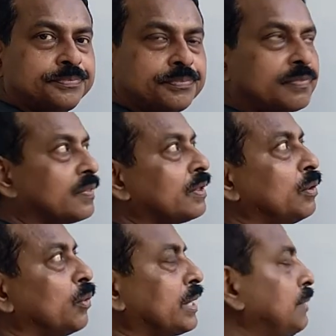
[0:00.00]
Okay,
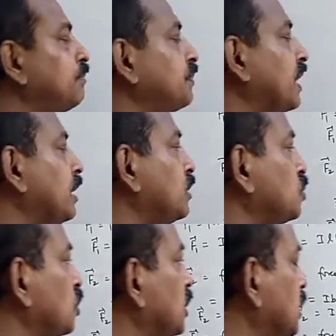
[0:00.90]
so this is
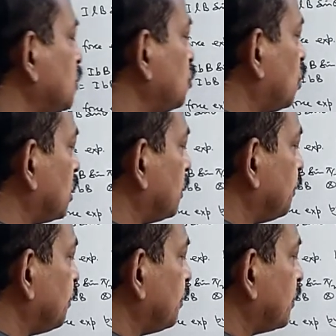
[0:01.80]
your
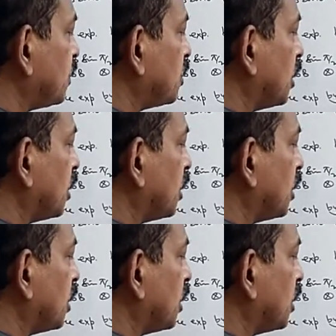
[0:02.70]
third.